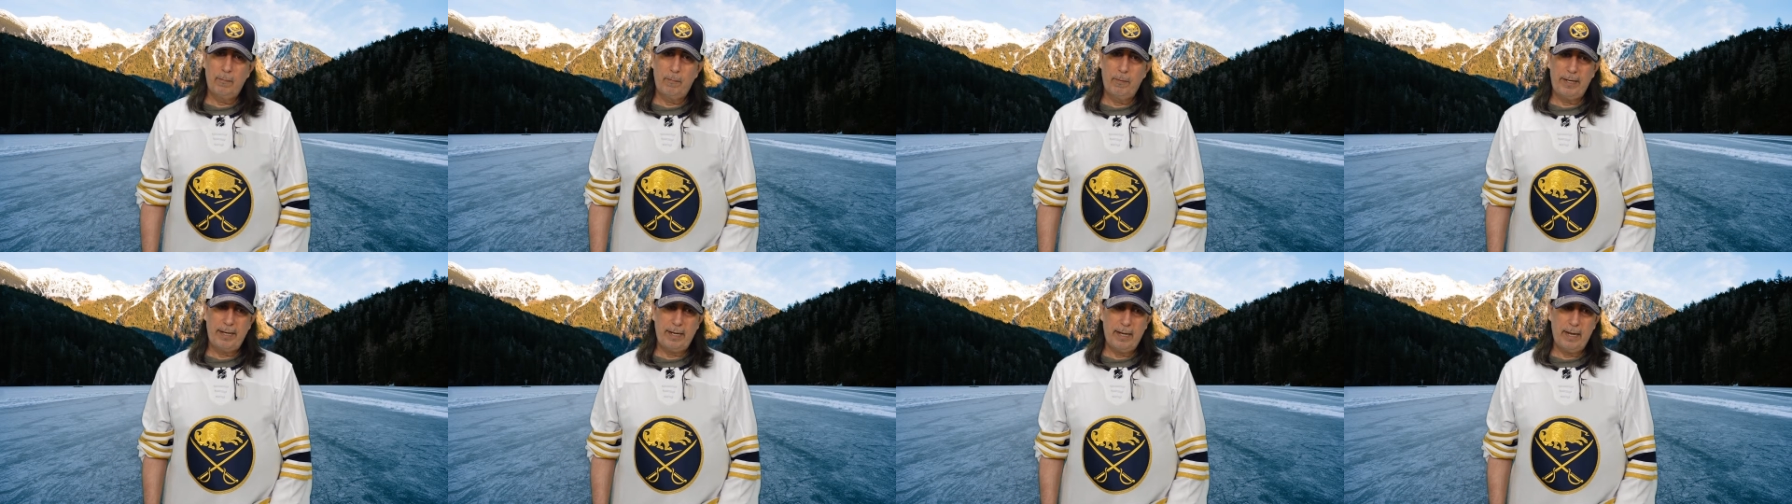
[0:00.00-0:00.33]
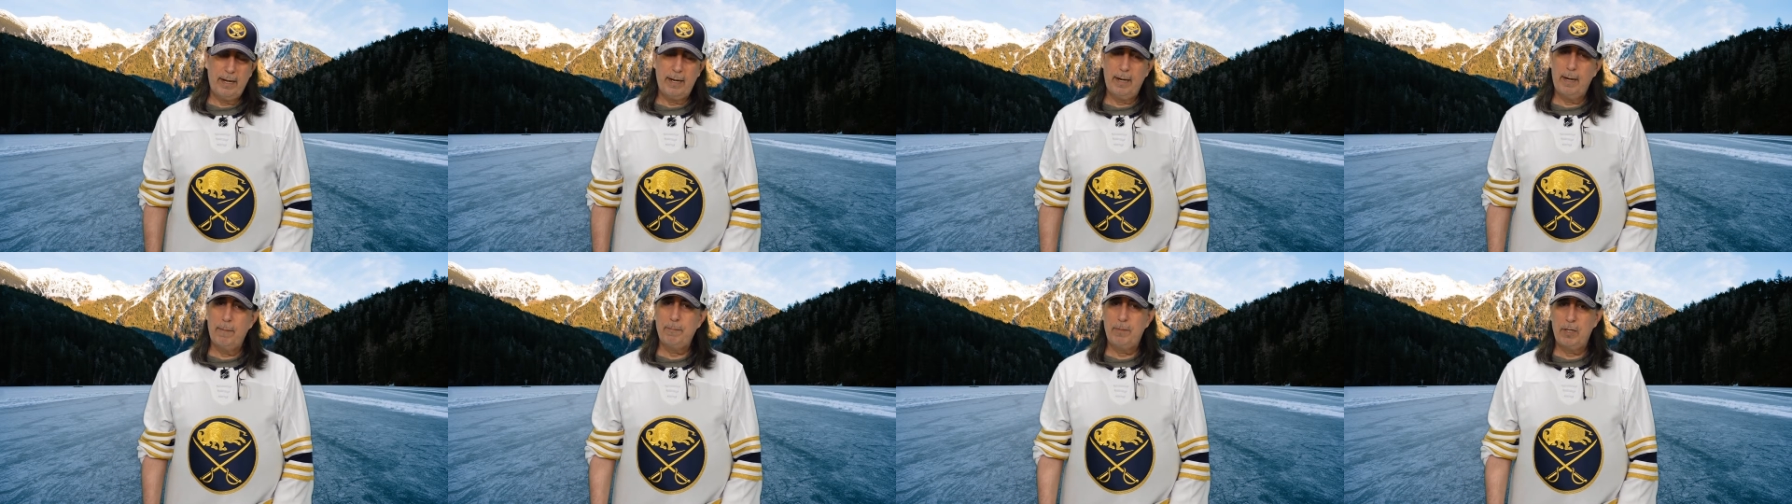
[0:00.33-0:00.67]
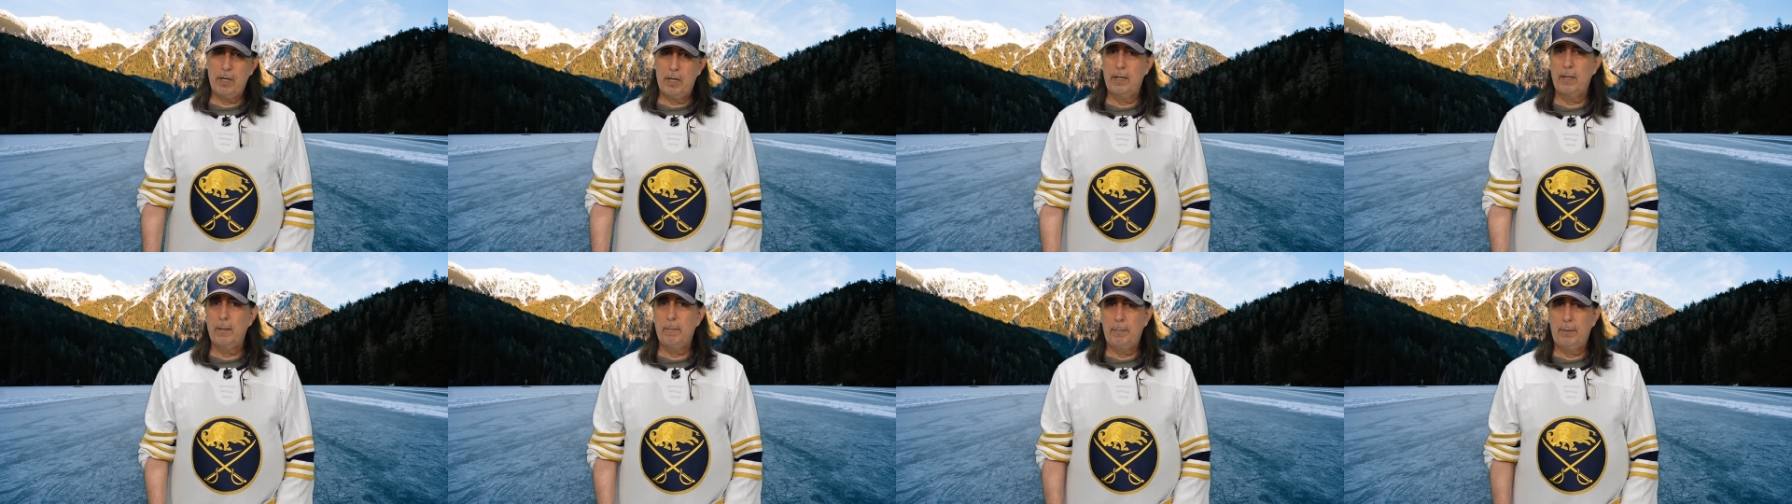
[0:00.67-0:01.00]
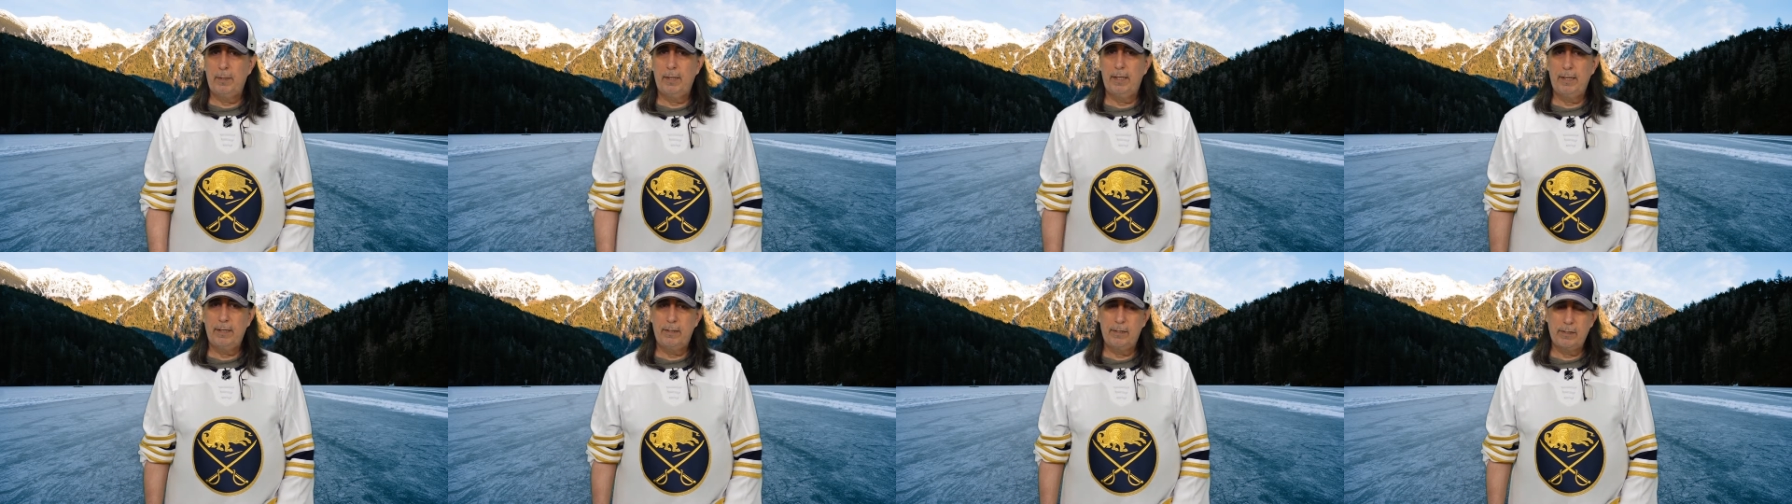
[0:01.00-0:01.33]
we, and I'm talking
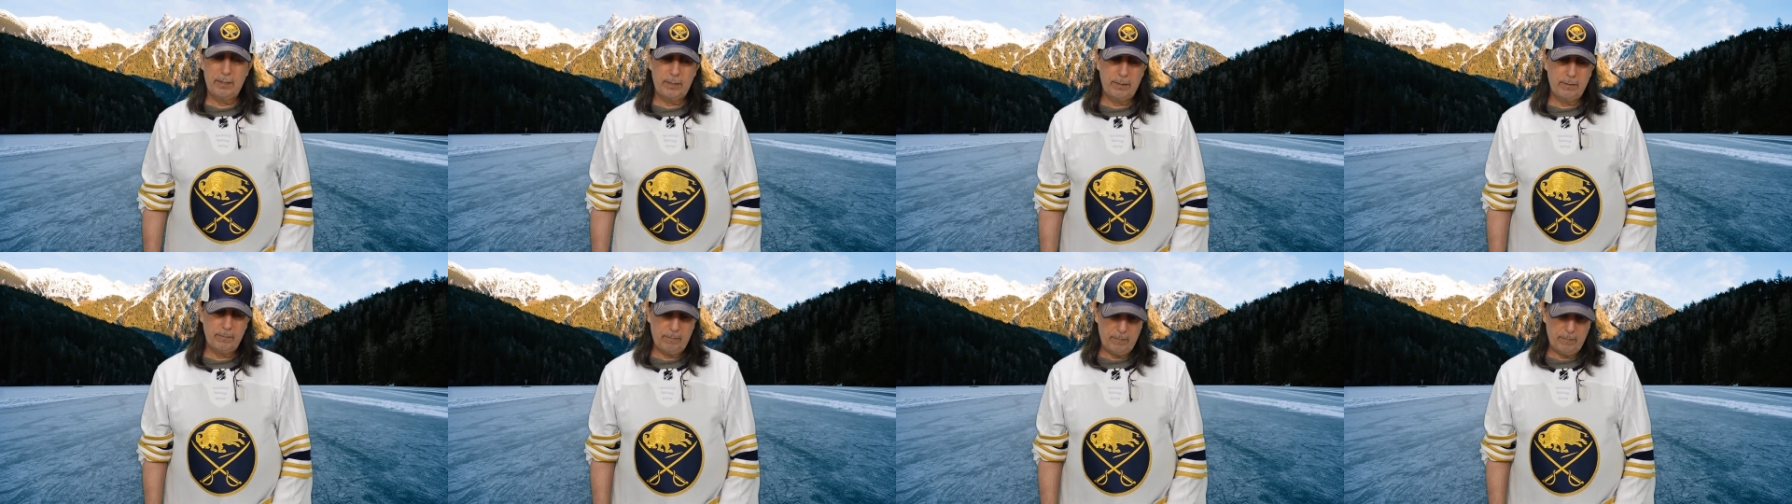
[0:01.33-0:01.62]
players,